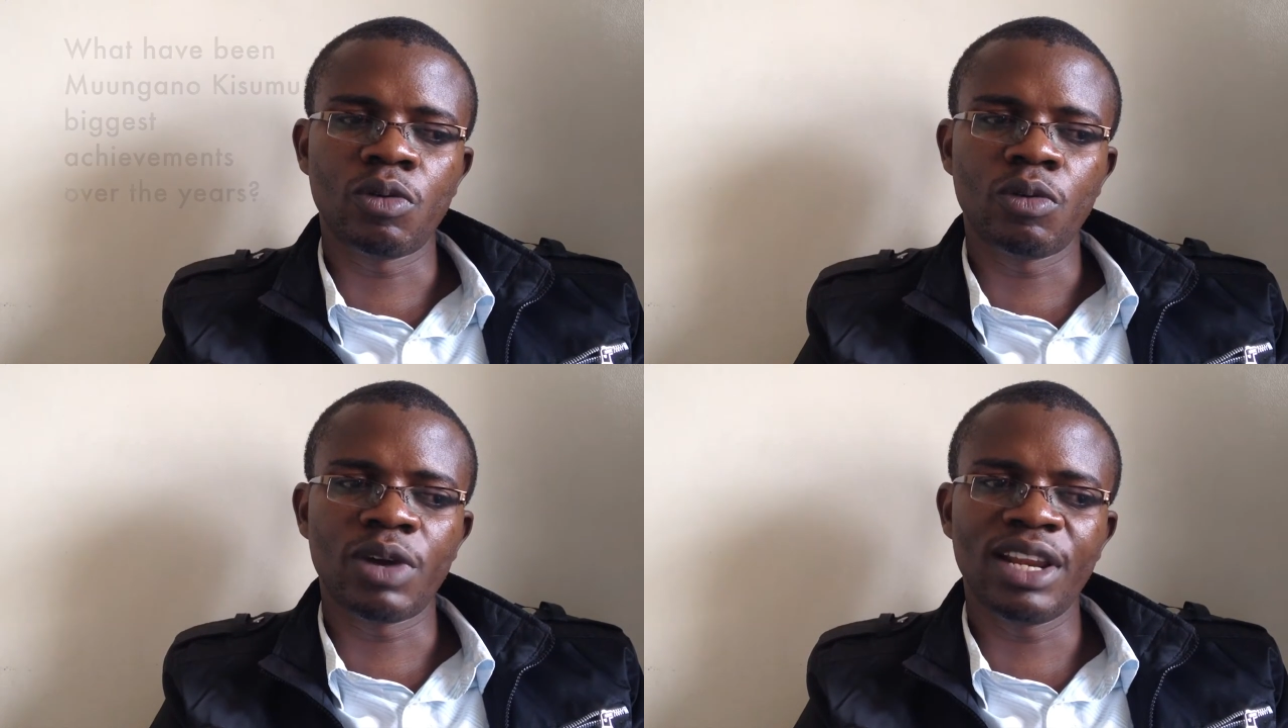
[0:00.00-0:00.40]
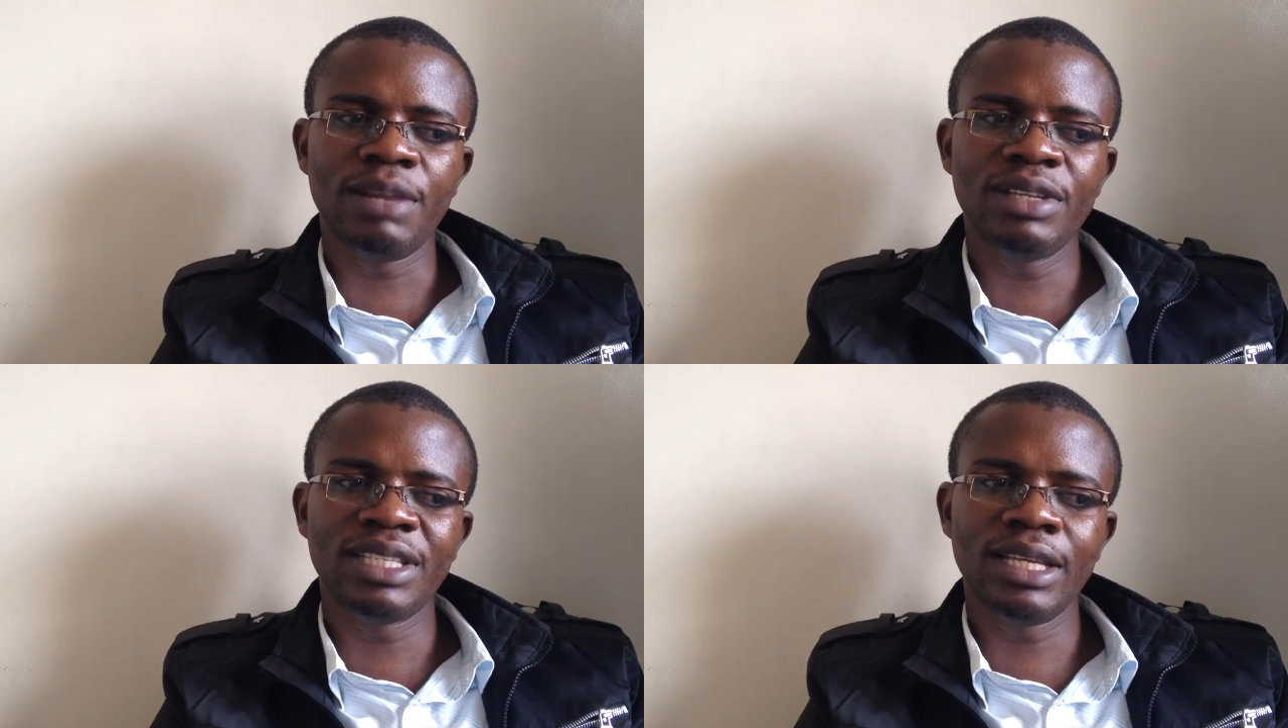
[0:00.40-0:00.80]
one,
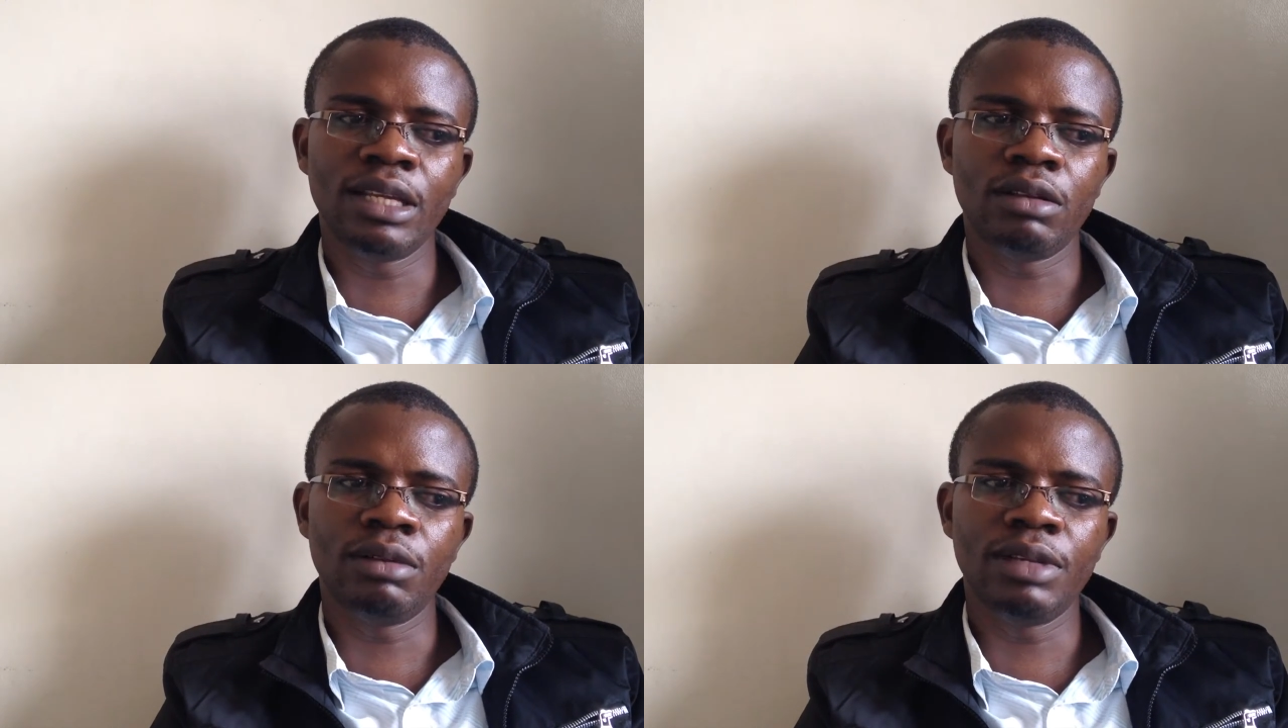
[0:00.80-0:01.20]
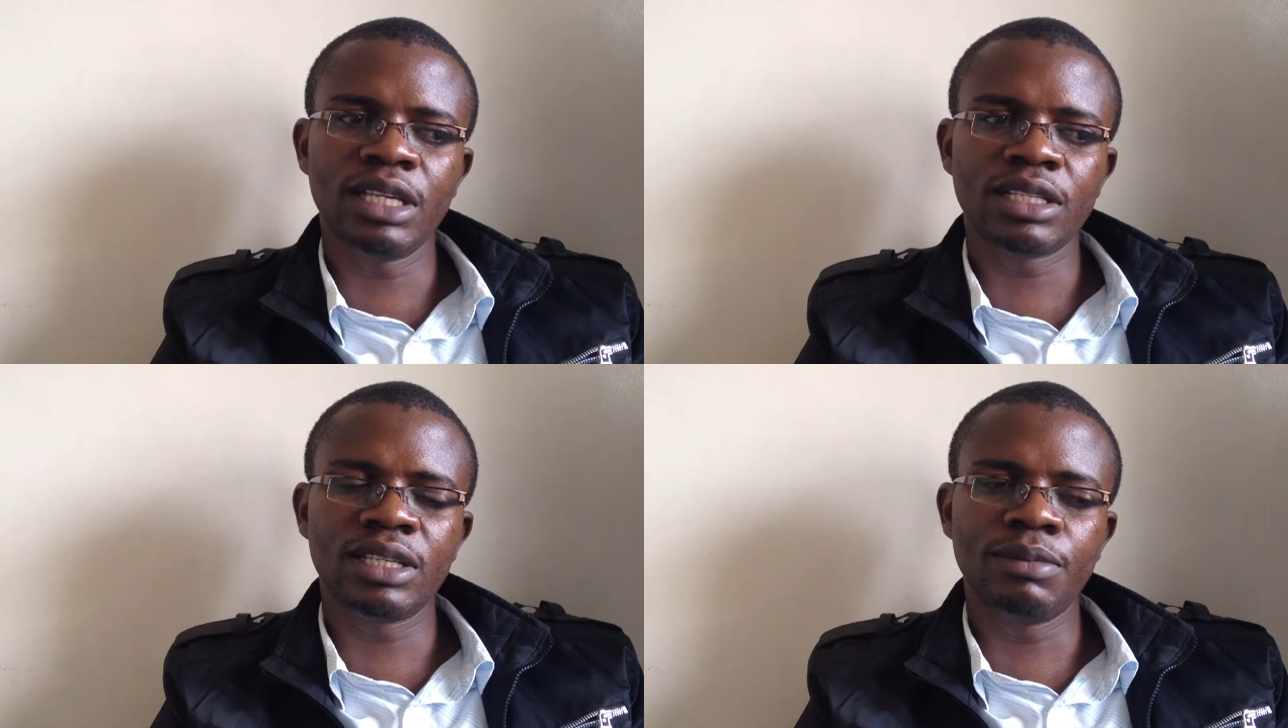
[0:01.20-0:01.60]
let me say, let me
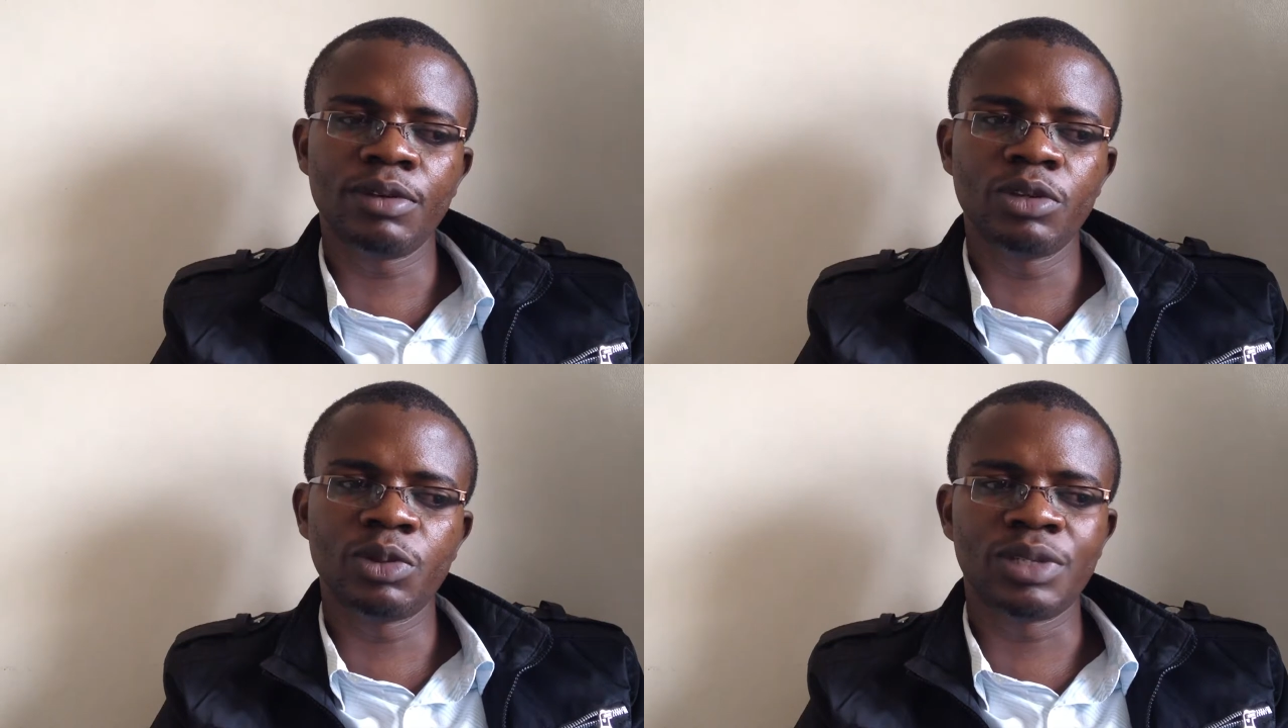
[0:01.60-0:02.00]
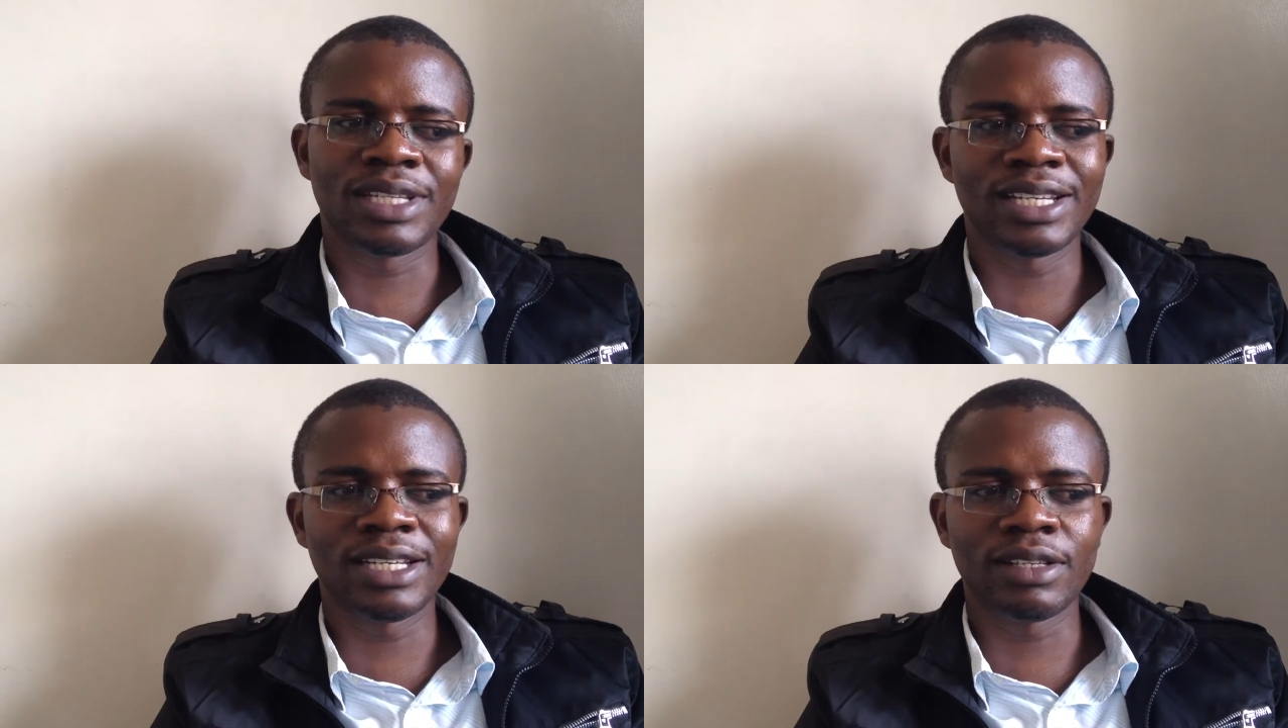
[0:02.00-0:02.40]
just say, because we
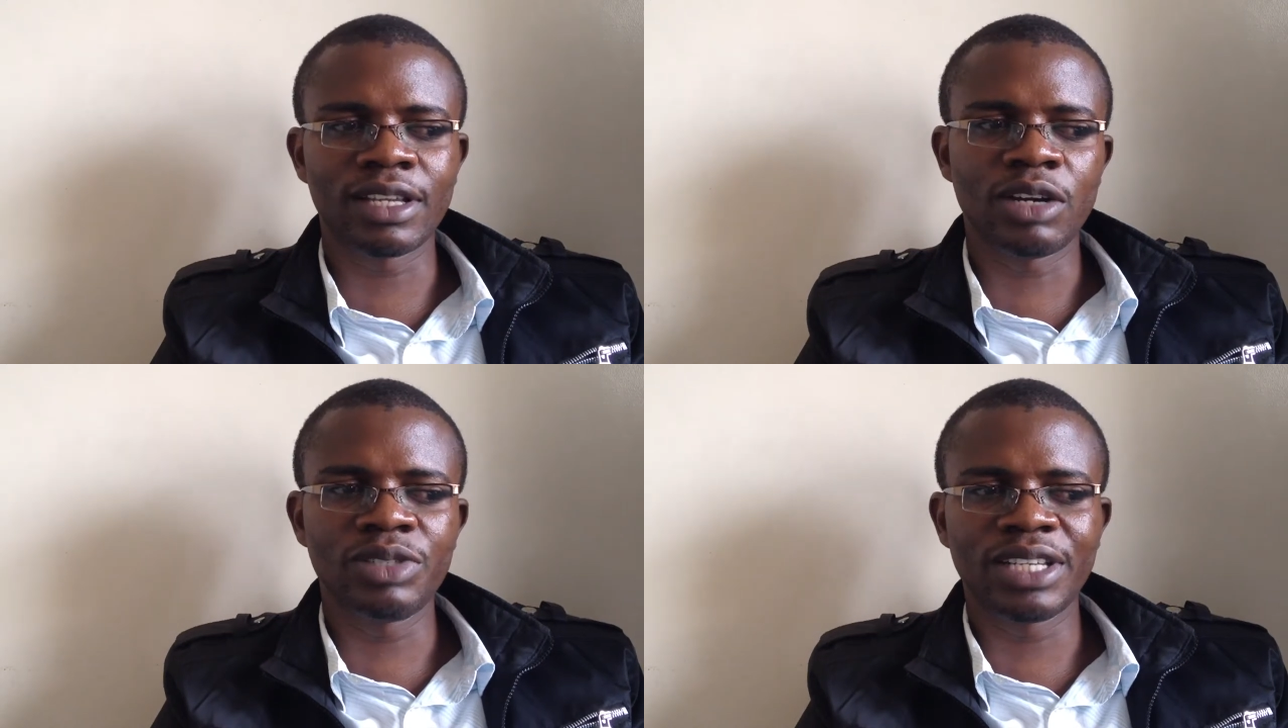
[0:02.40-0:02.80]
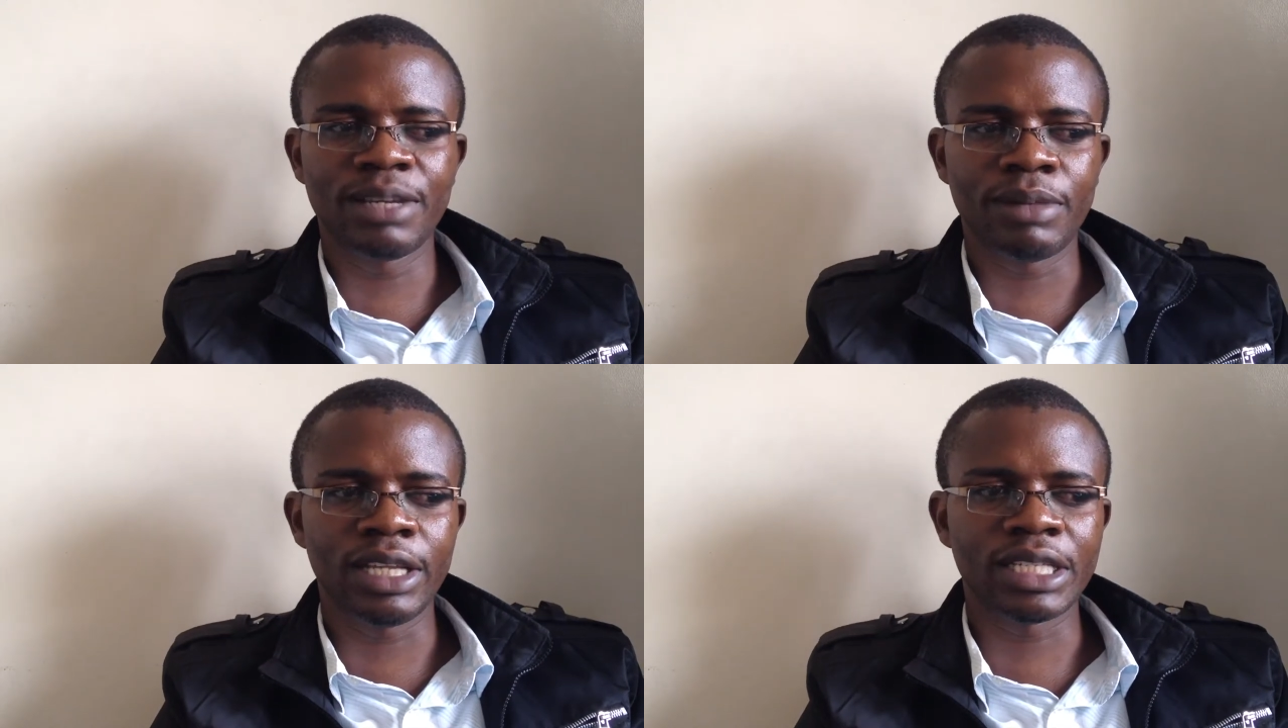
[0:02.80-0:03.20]
started, the county
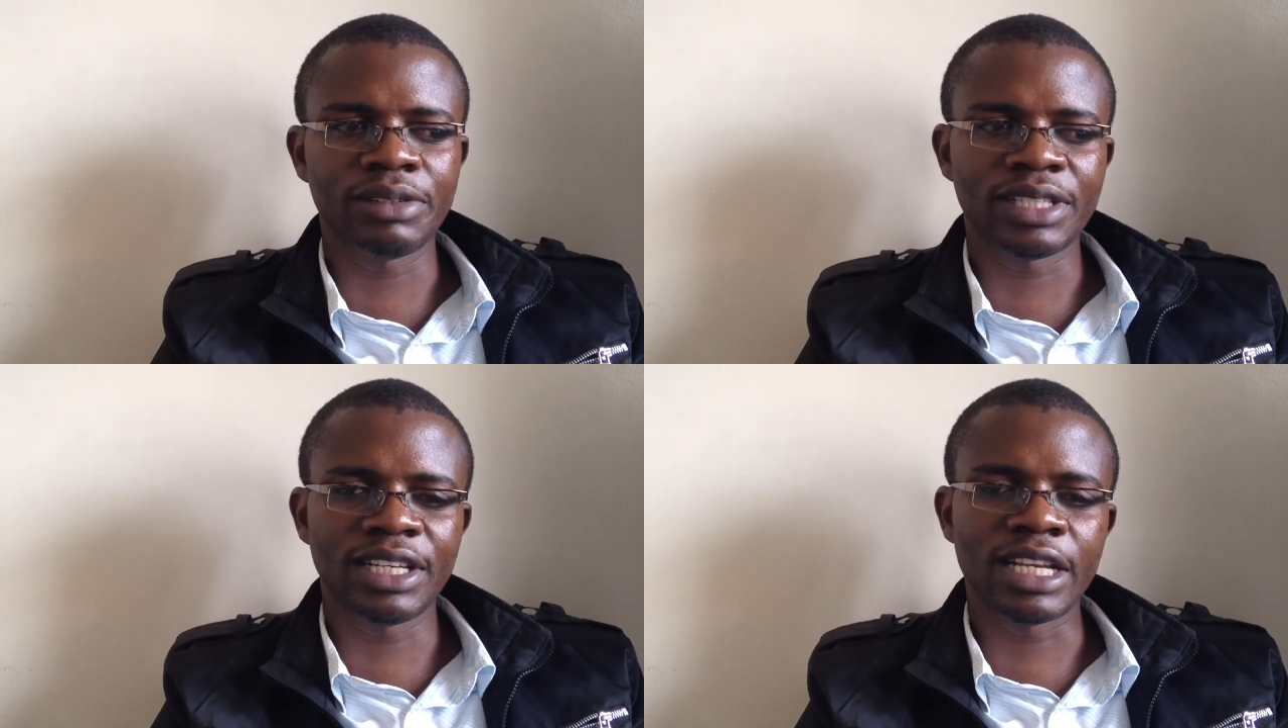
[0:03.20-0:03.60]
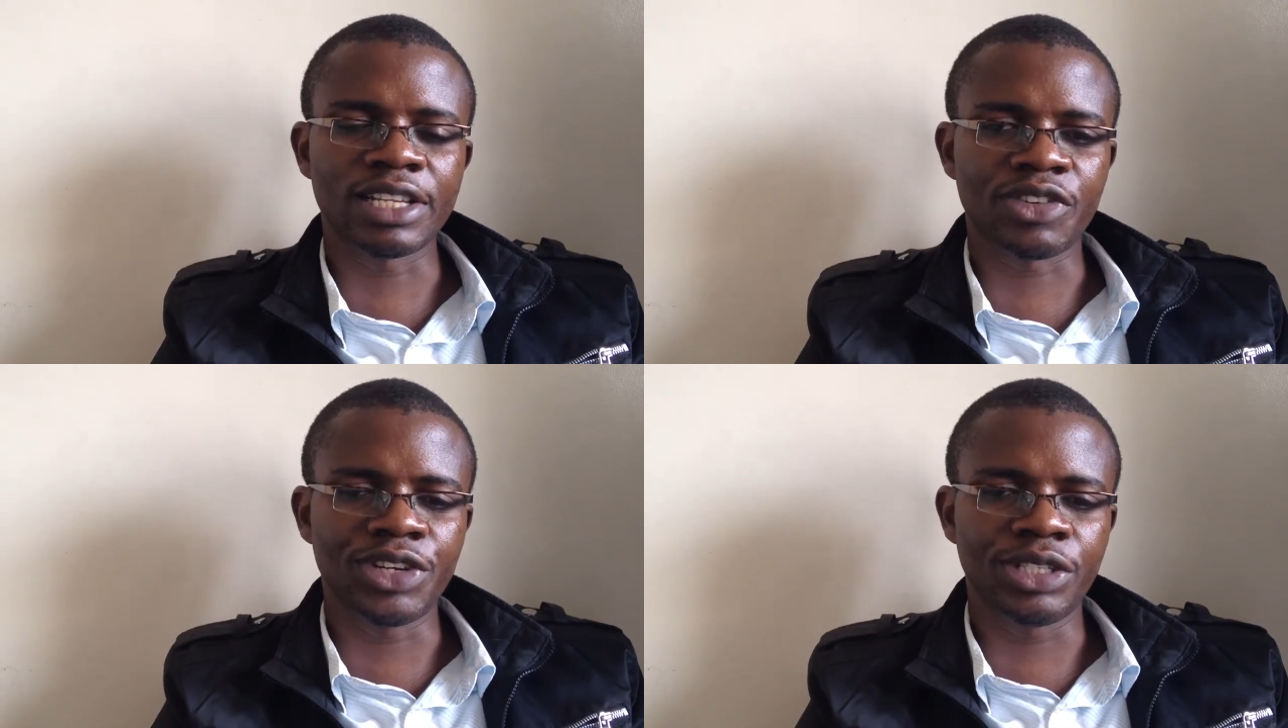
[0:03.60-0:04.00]
came later, we started as
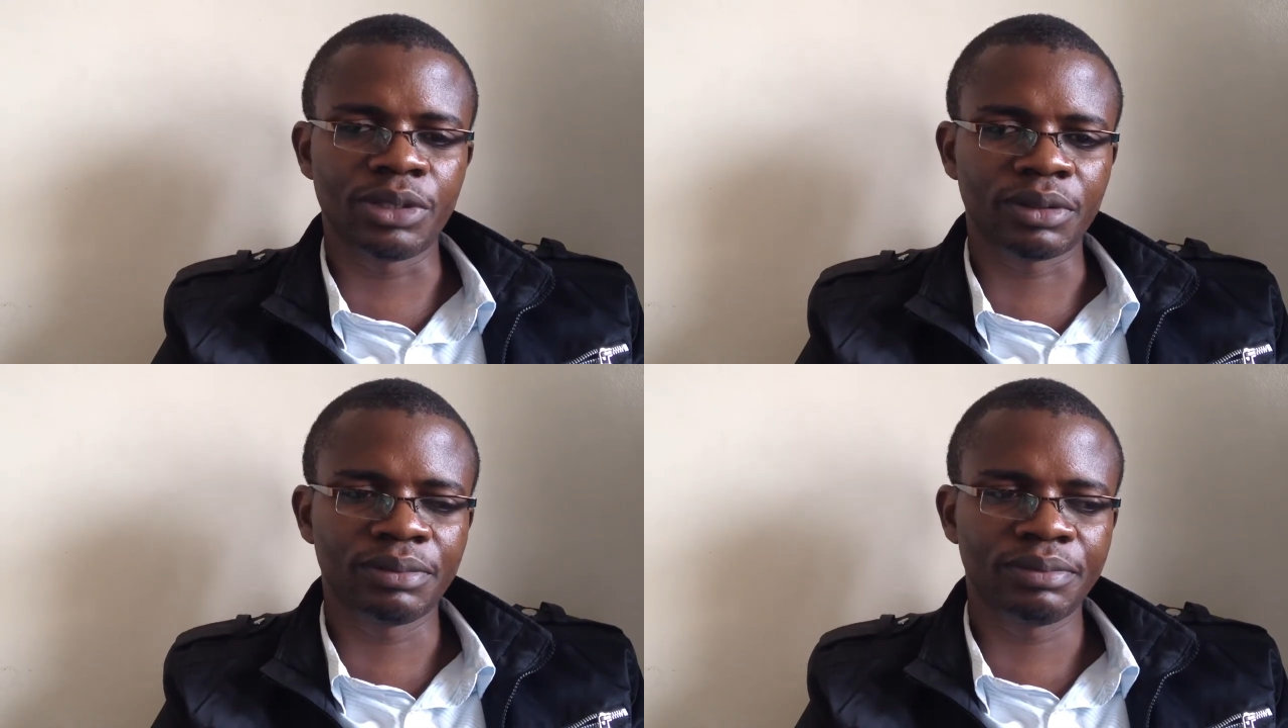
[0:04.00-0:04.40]
a region.